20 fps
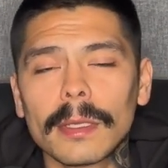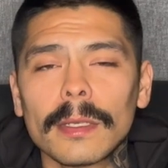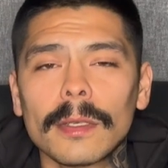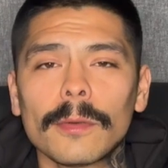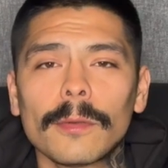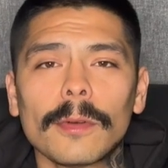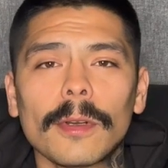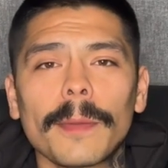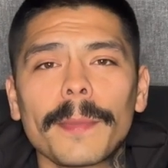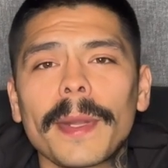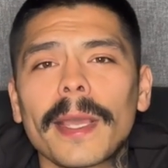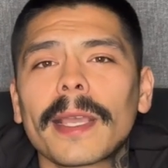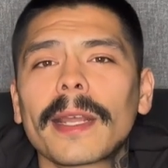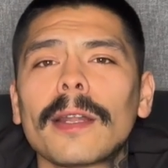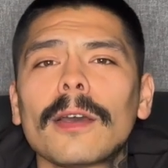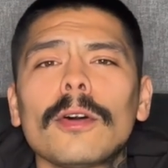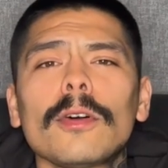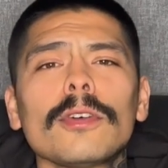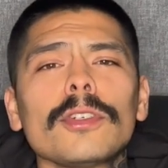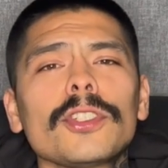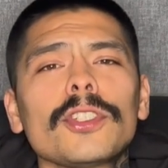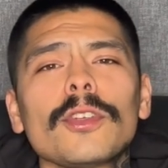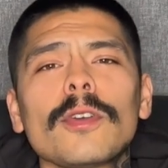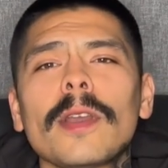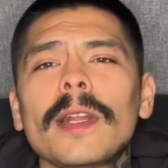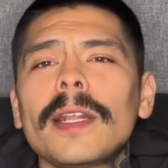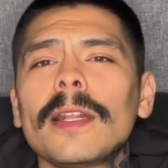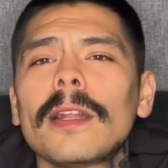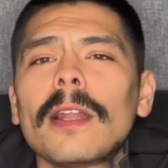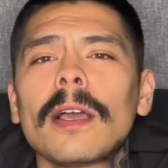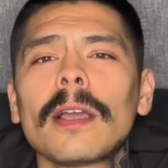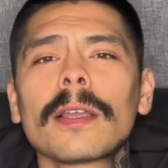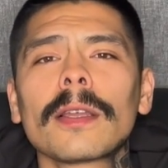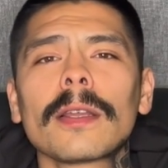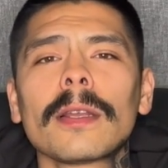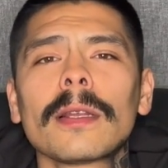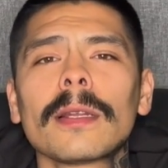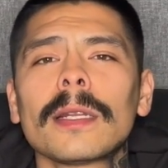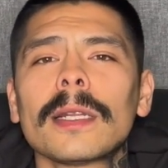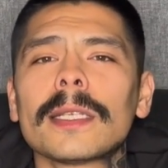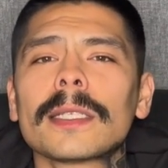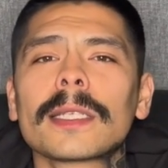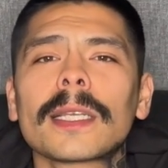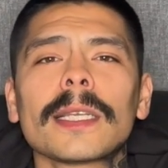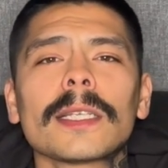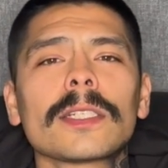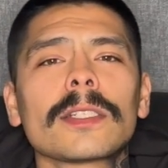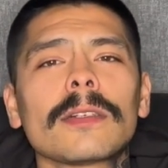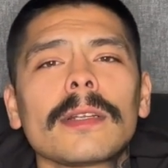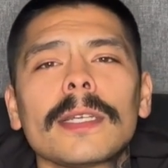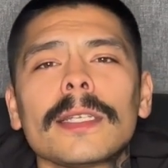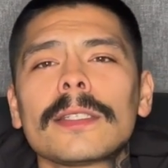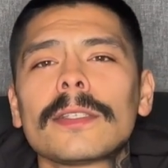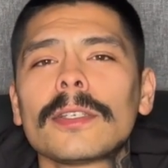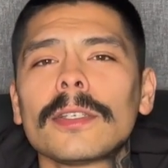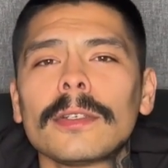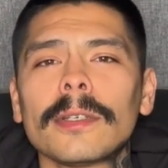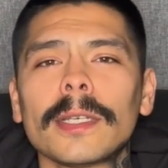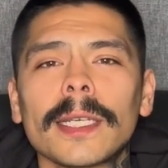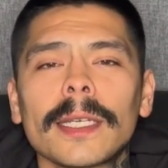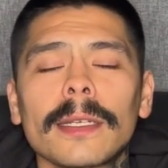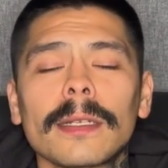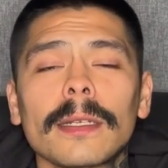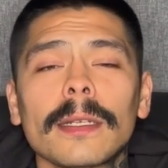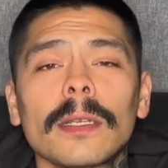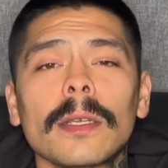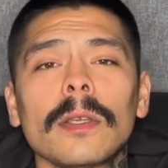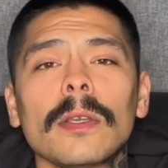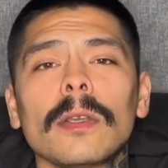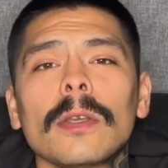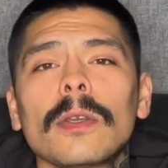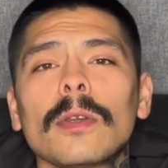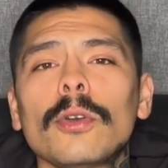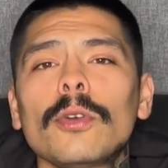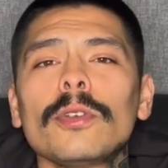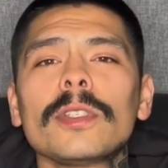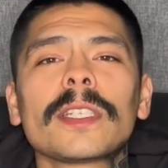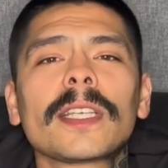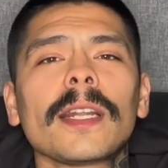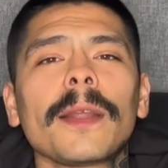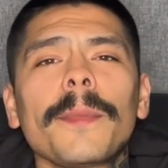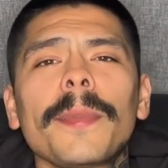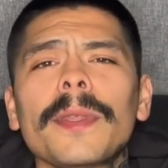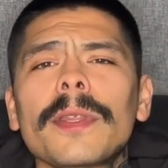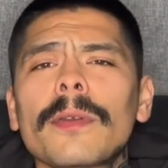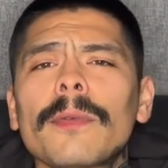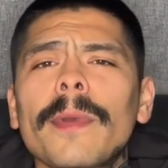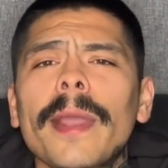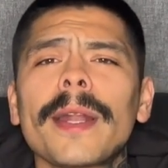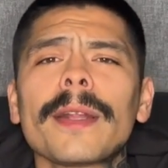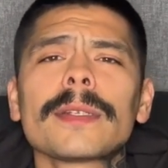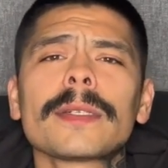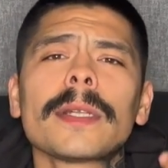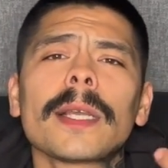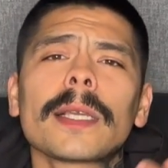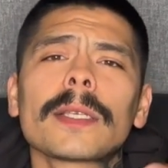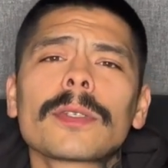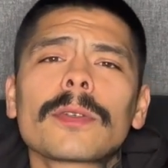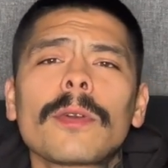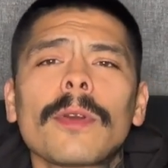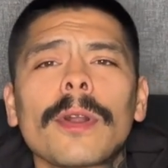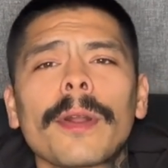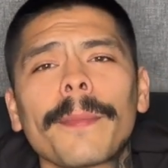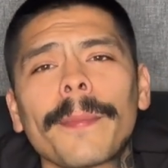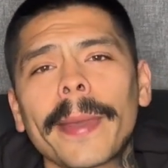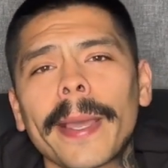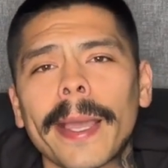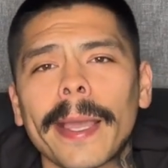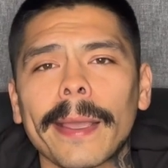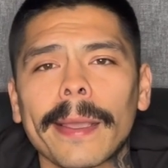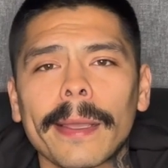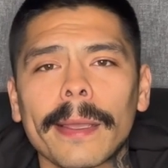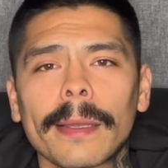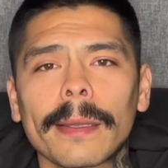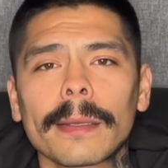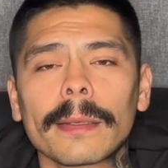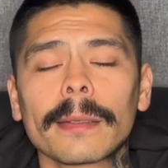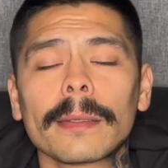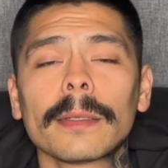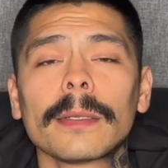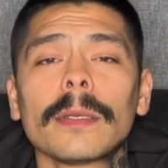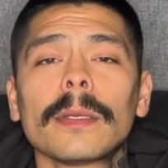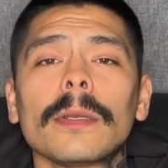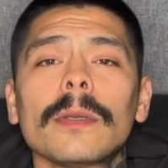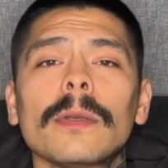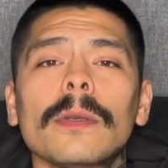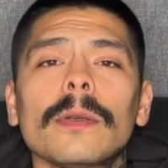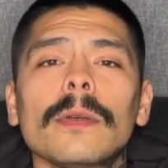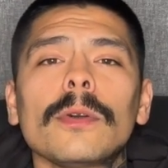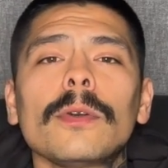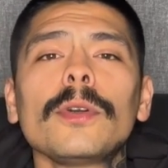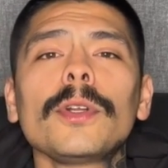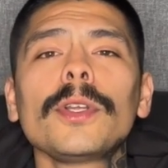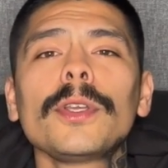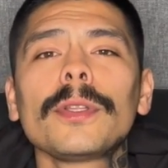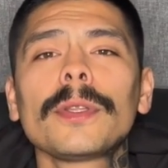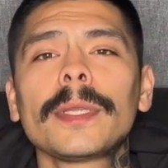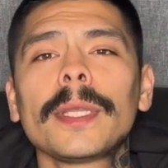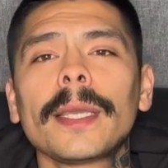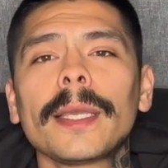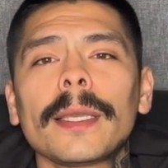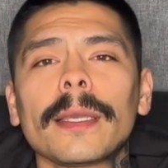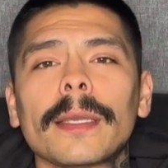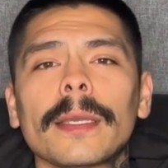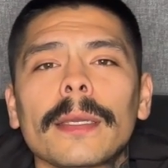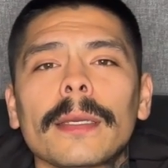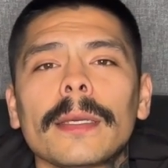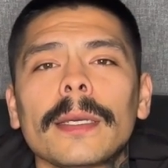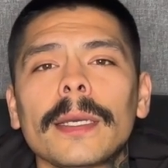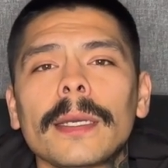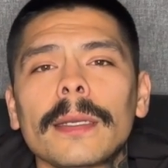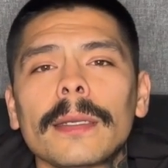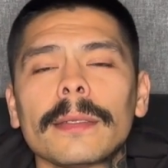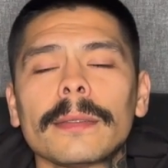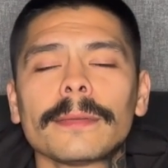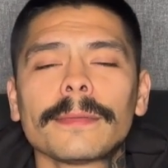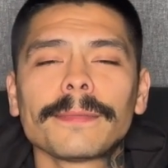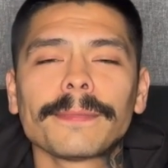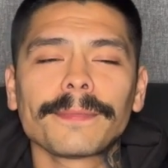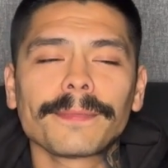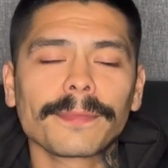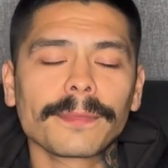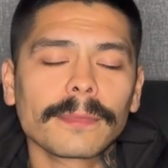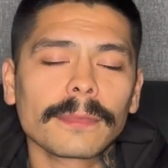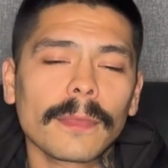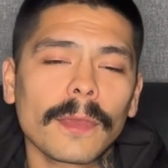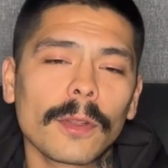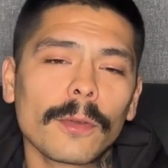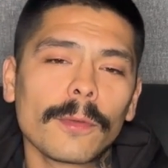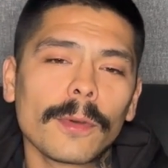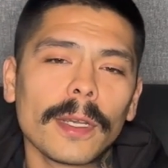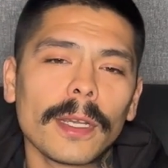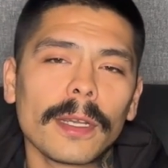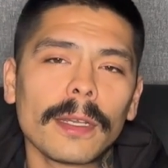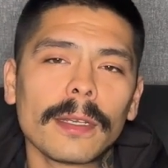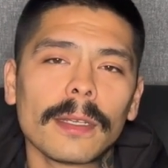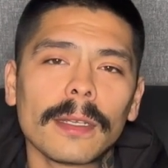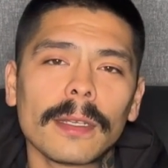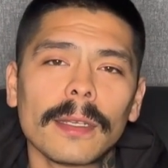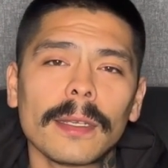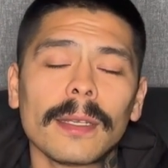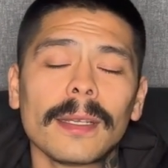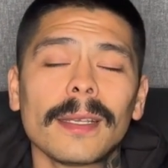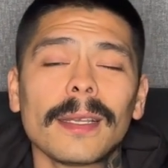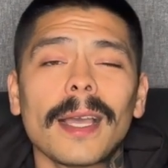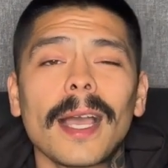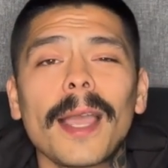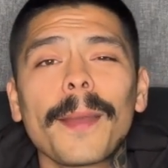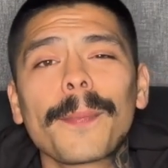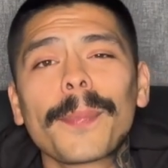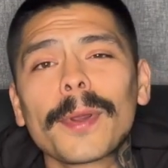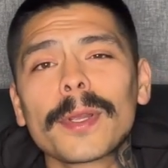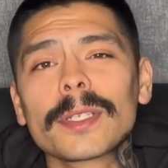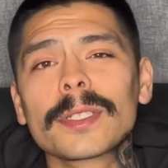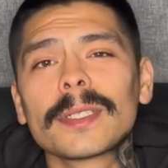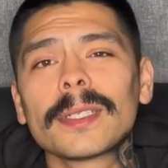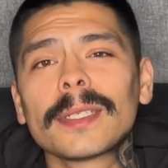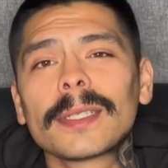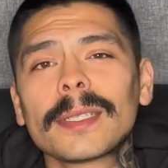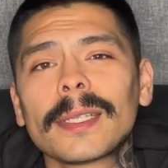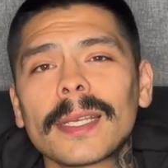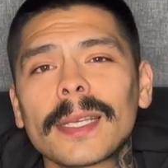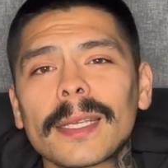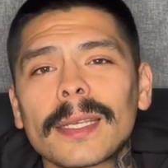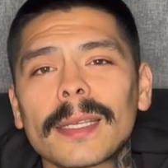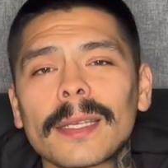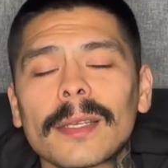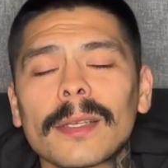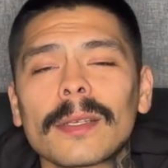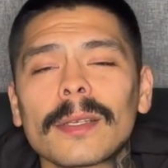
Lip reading: Well, I'm not going to hold you any longer. Let's get straight to it. Who's going to be the Raiders' next quarterback? Who do you think, huh? Well, I personally think